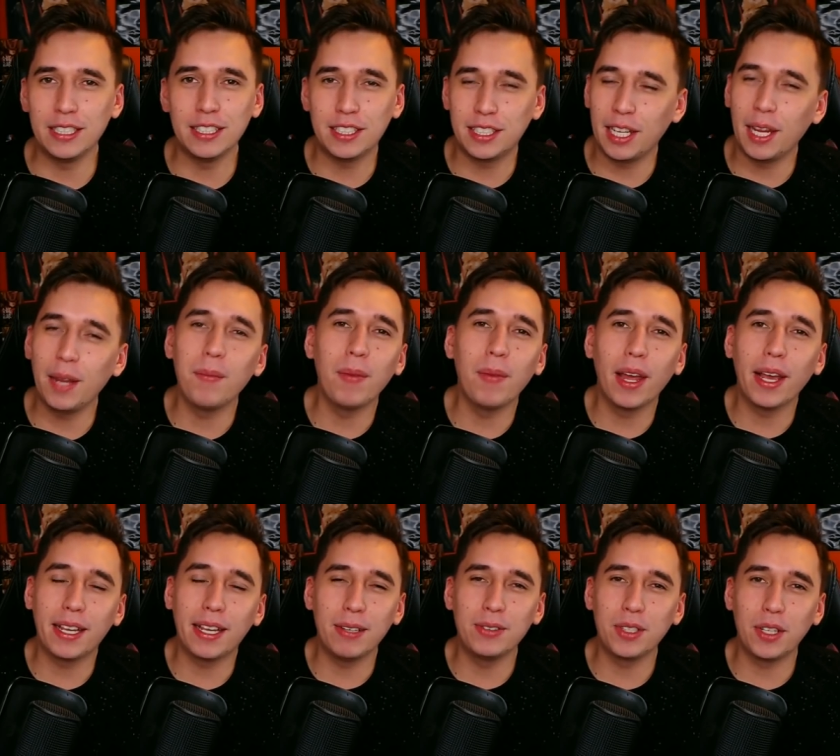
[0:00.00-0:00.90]
didn't seem
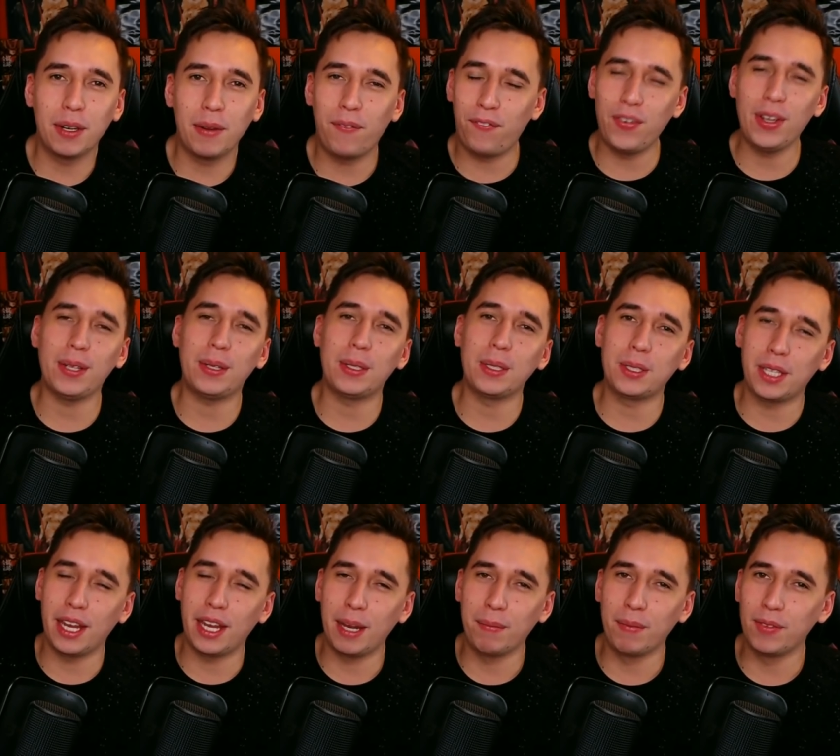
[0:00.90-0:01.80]
like he was gonna fit
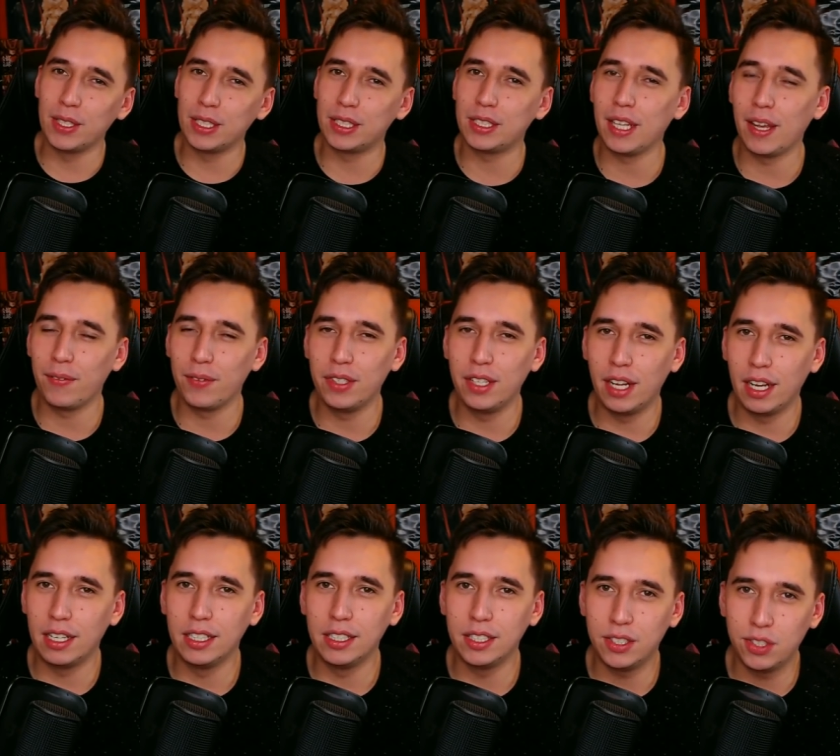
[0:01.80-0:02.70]
the team of the
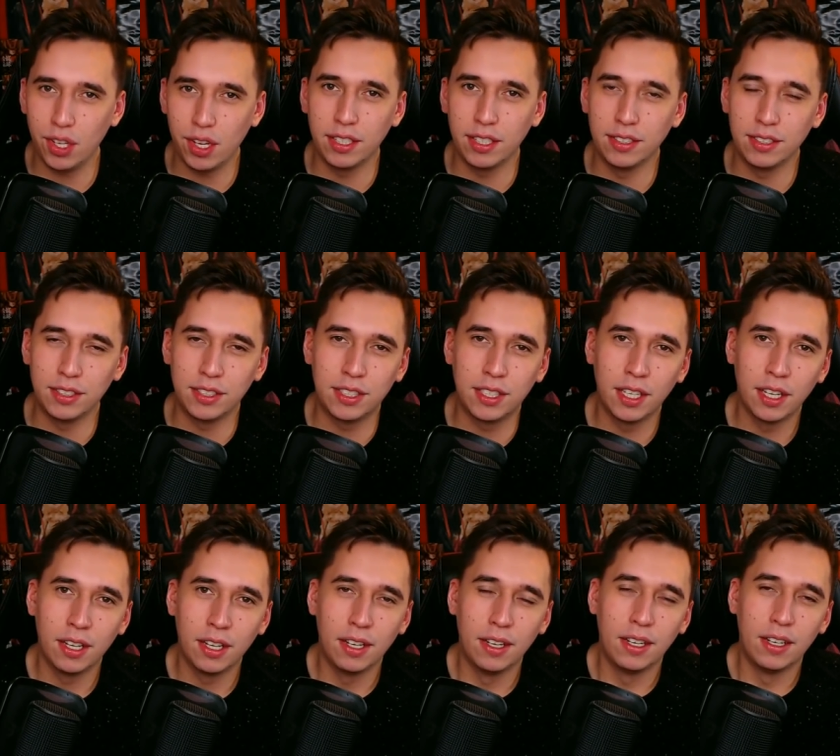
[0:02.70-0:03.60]
Seven Deadly
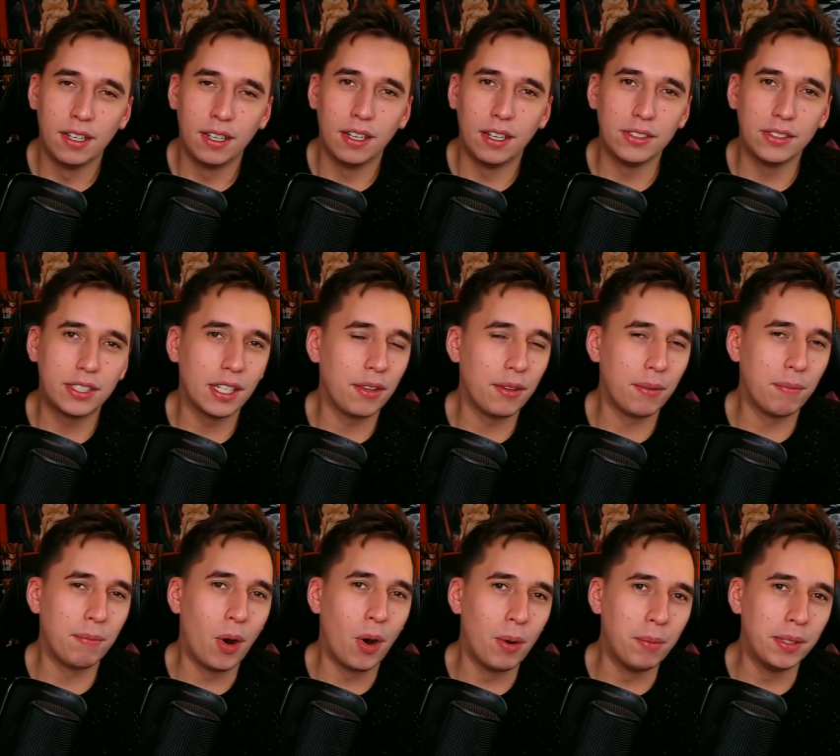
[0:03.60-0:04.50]
Sins. Until
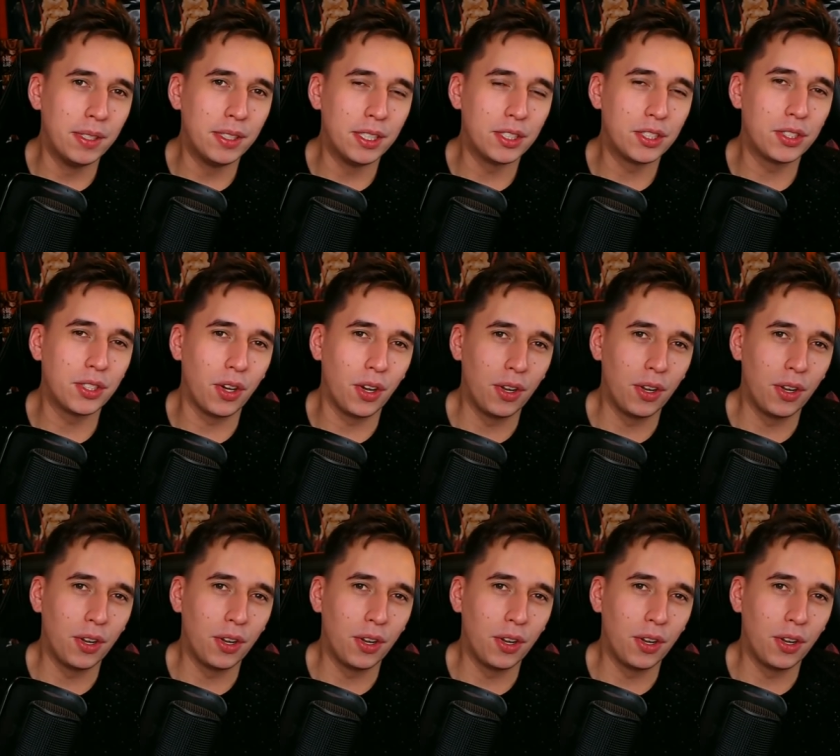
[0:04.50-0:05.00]
the moment the